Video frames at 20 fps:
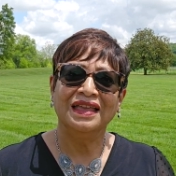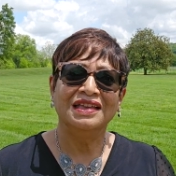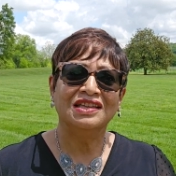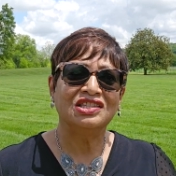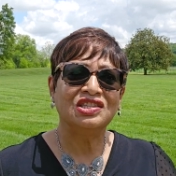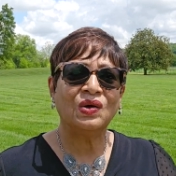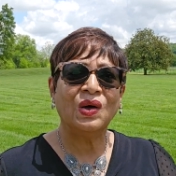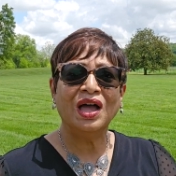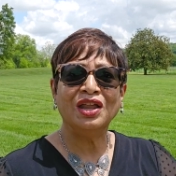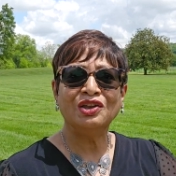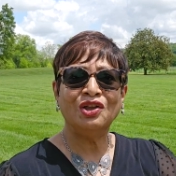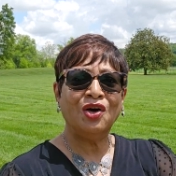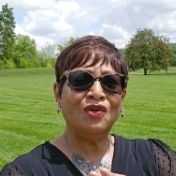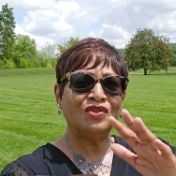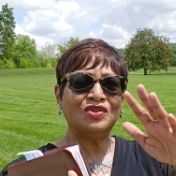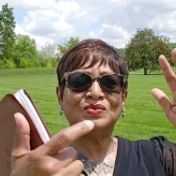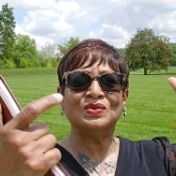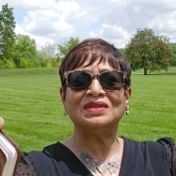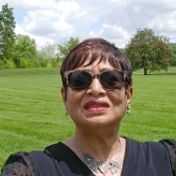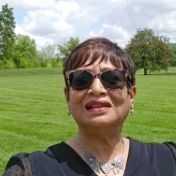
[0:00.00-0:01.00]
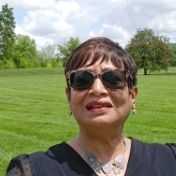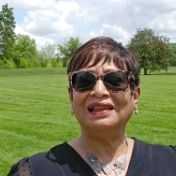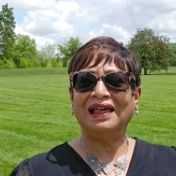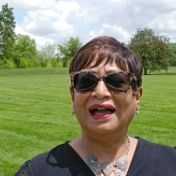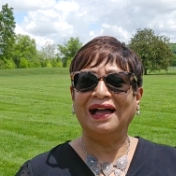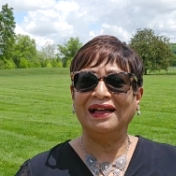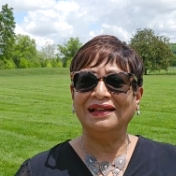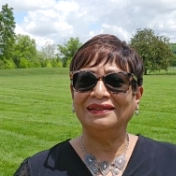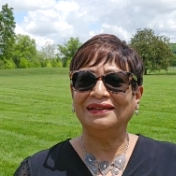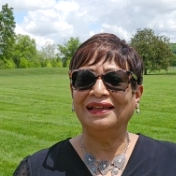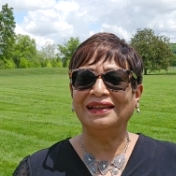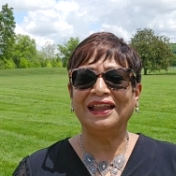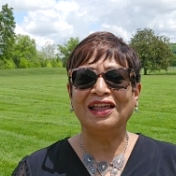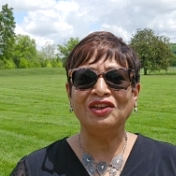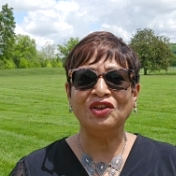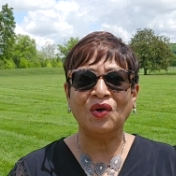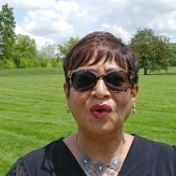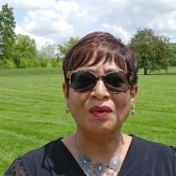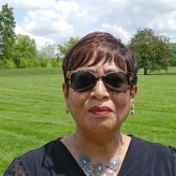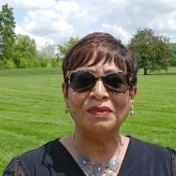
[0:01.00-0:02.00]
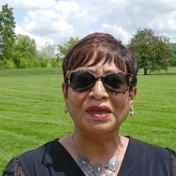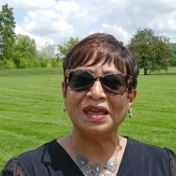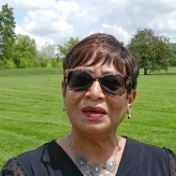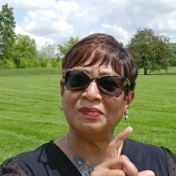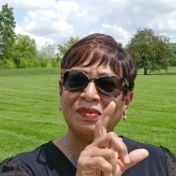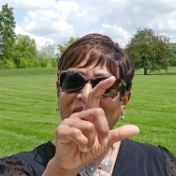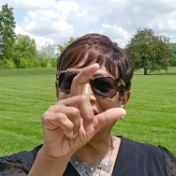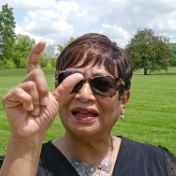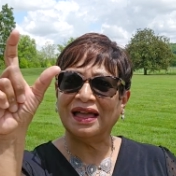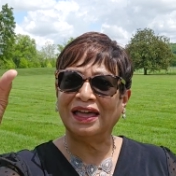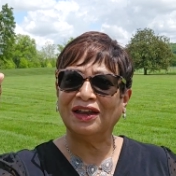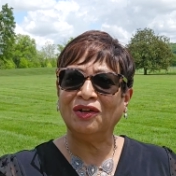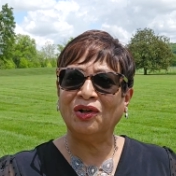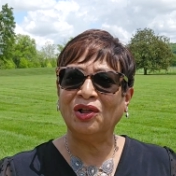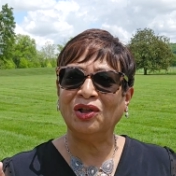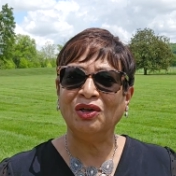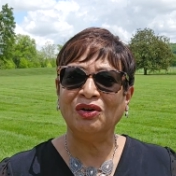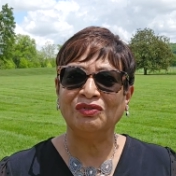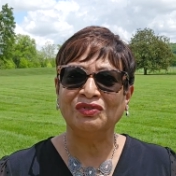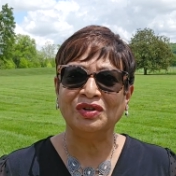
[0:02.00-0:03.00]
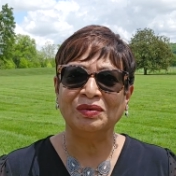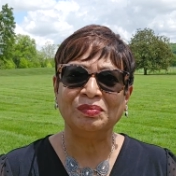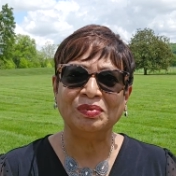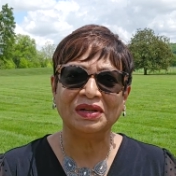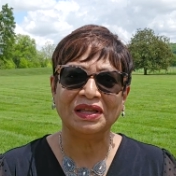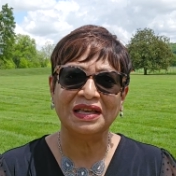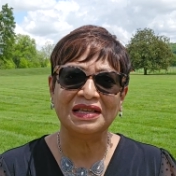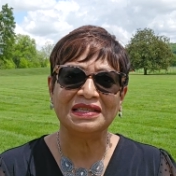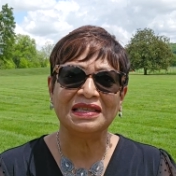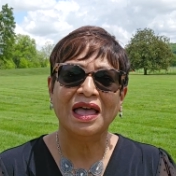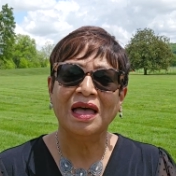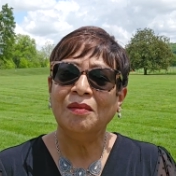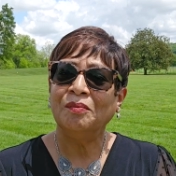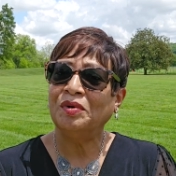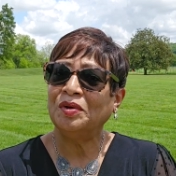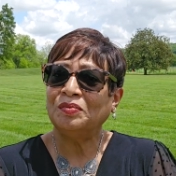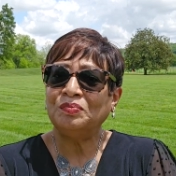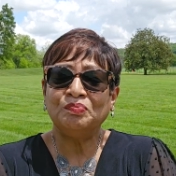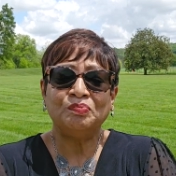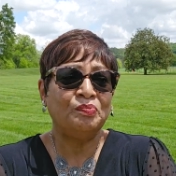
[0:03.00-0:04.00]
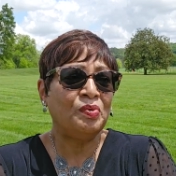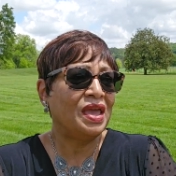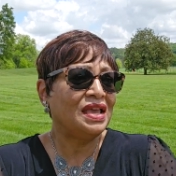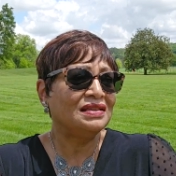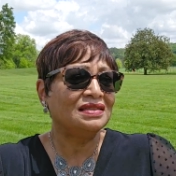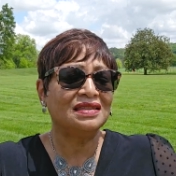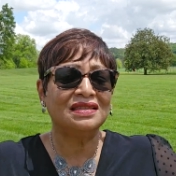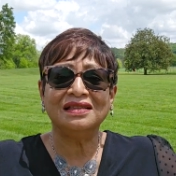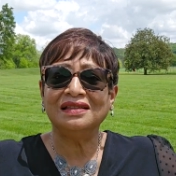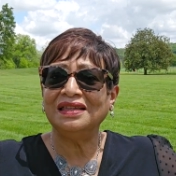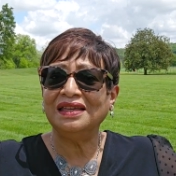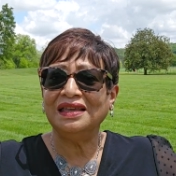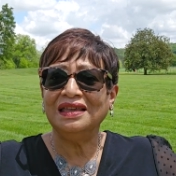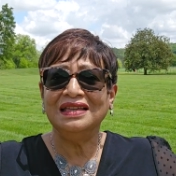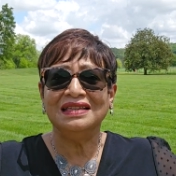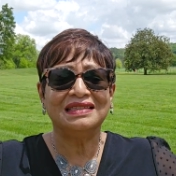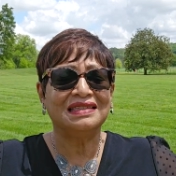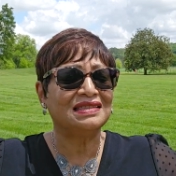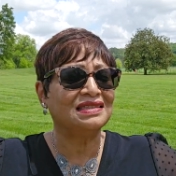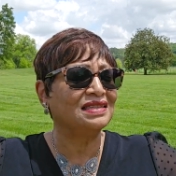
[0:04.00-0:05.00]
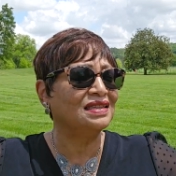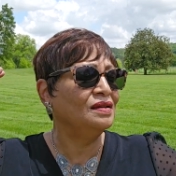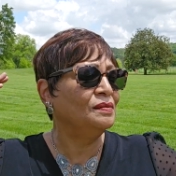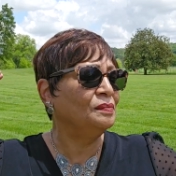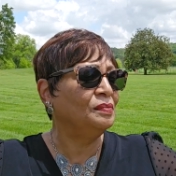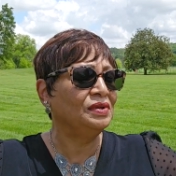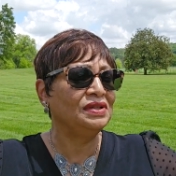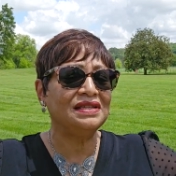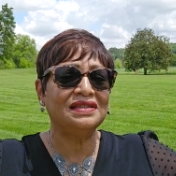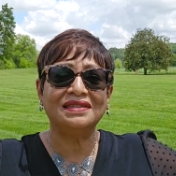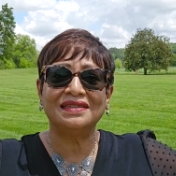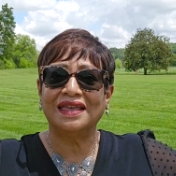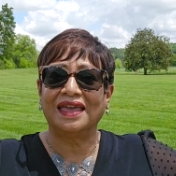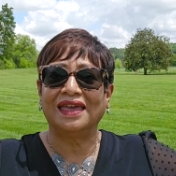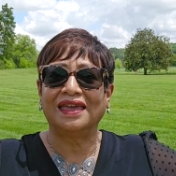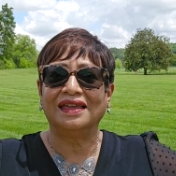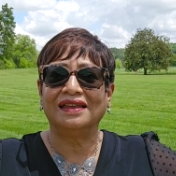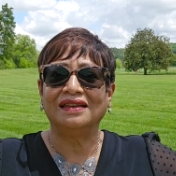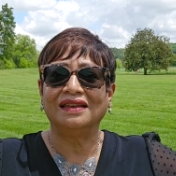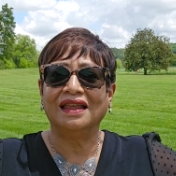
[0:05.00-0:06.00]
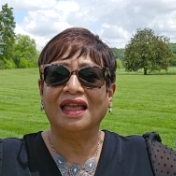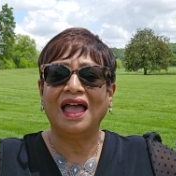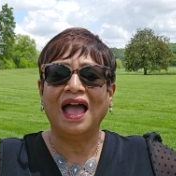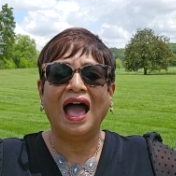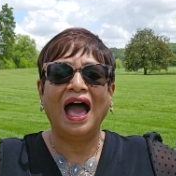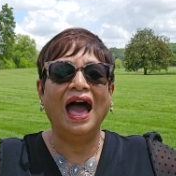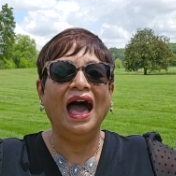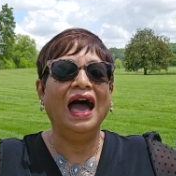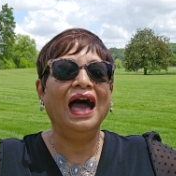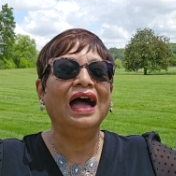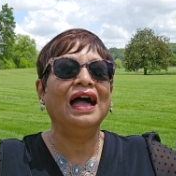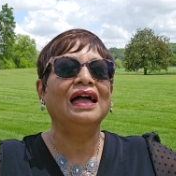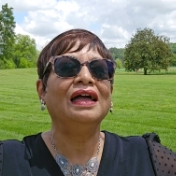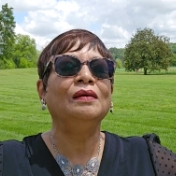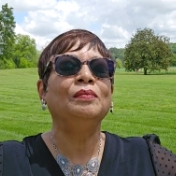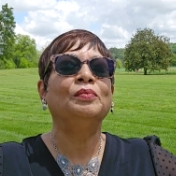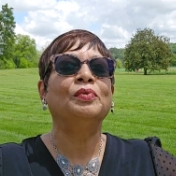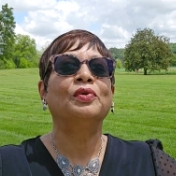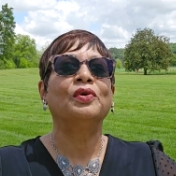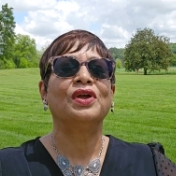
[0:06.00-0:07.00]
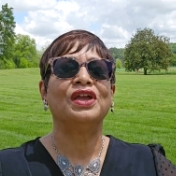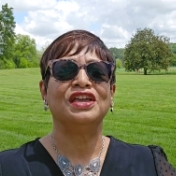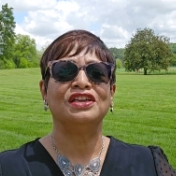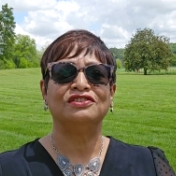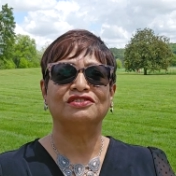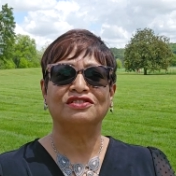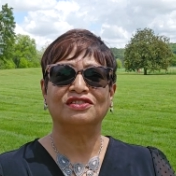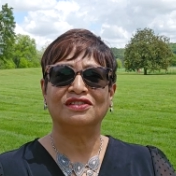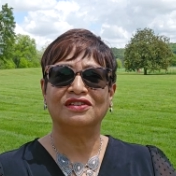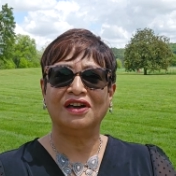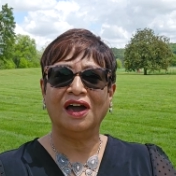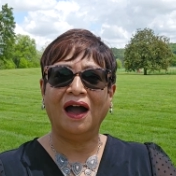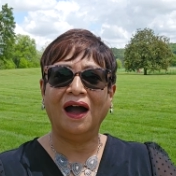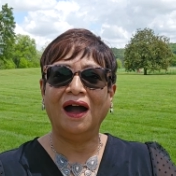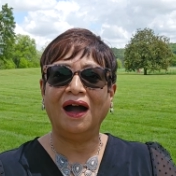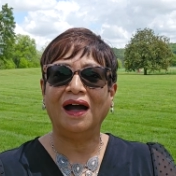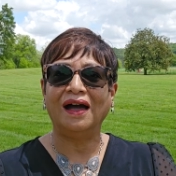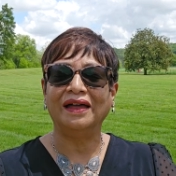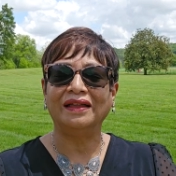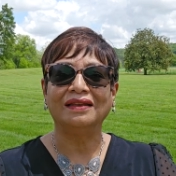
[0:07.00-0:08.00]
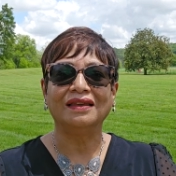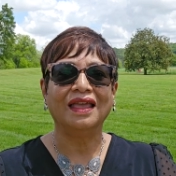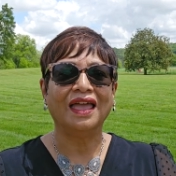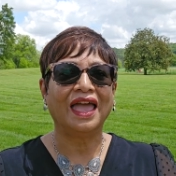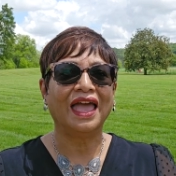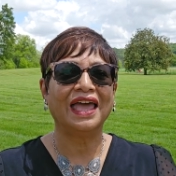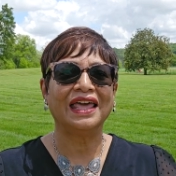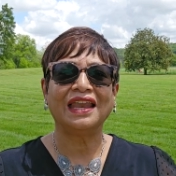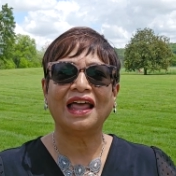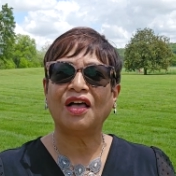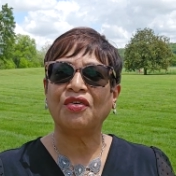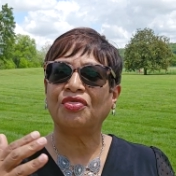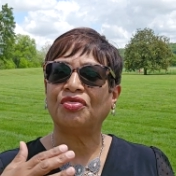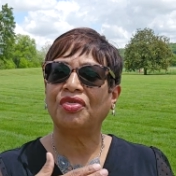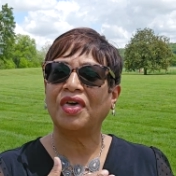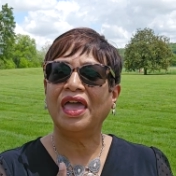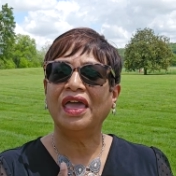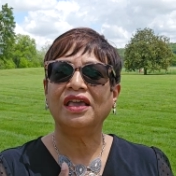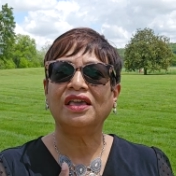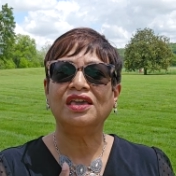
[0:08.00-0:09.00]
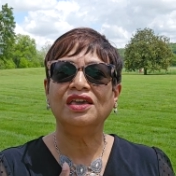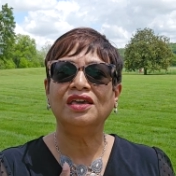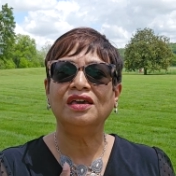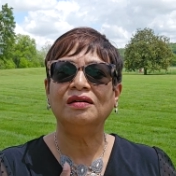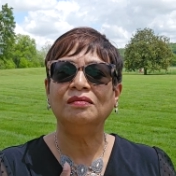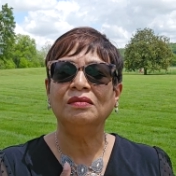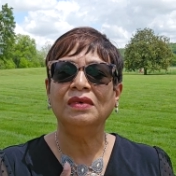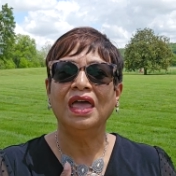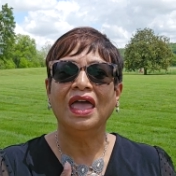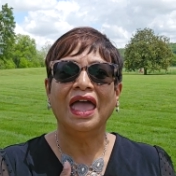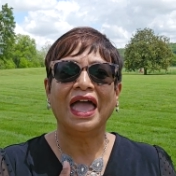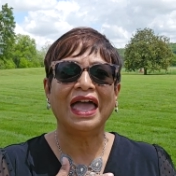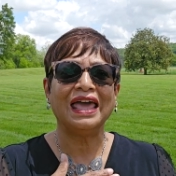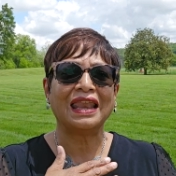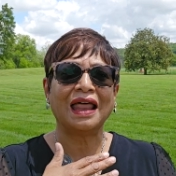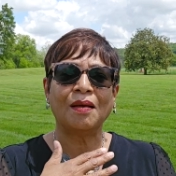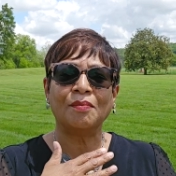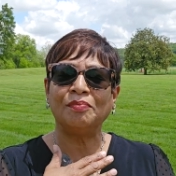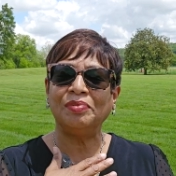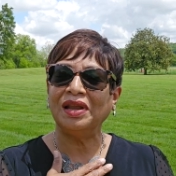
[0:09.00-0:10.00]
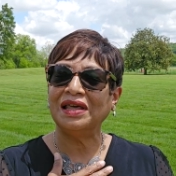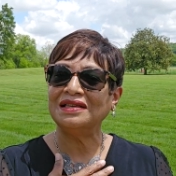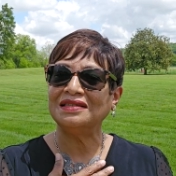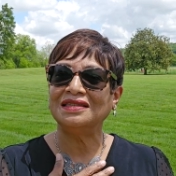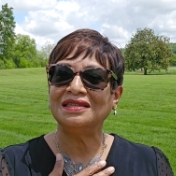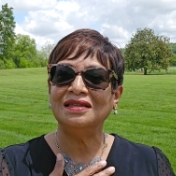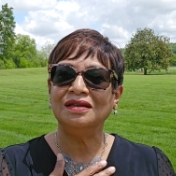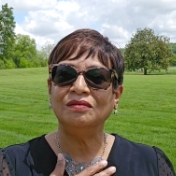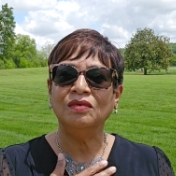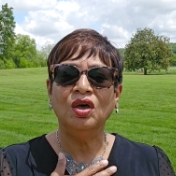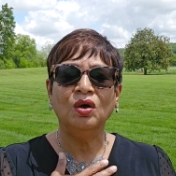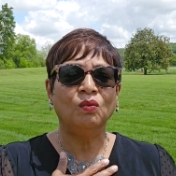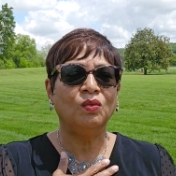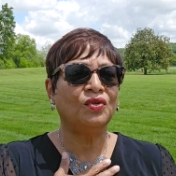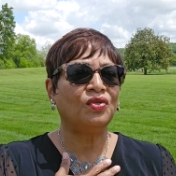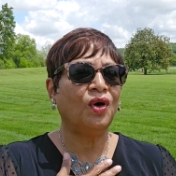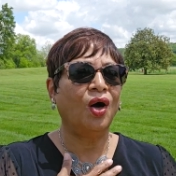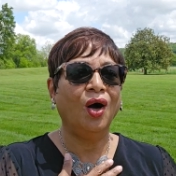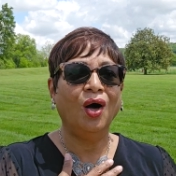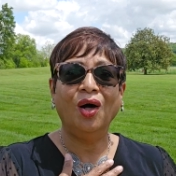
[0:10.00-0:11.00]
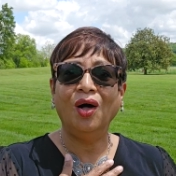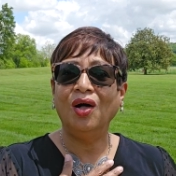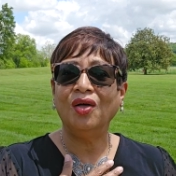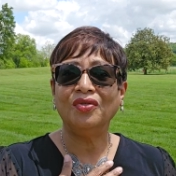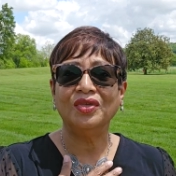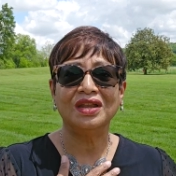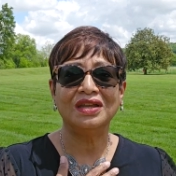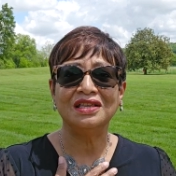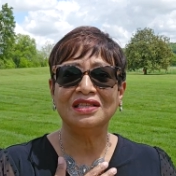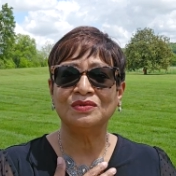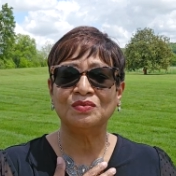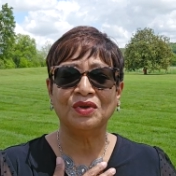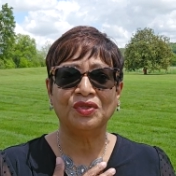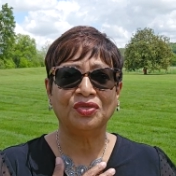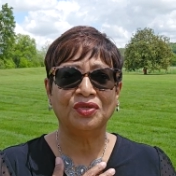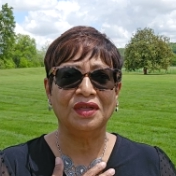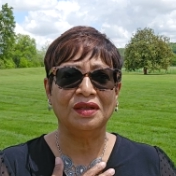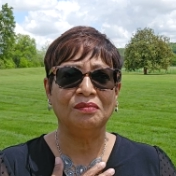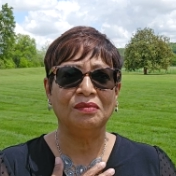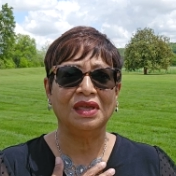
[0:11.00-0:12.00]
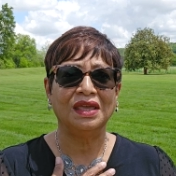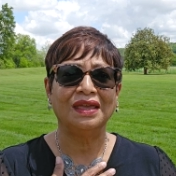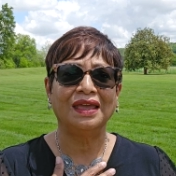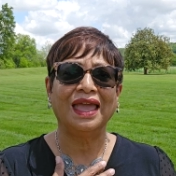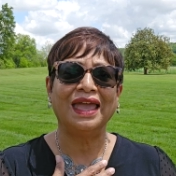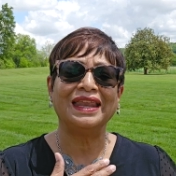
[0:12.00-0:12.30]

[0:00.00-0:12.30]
So I know this was a lot, and I know it may have been kind of all over the place, but basically, simply said, I praise God, and I thank him, and I bless him with all that is within me.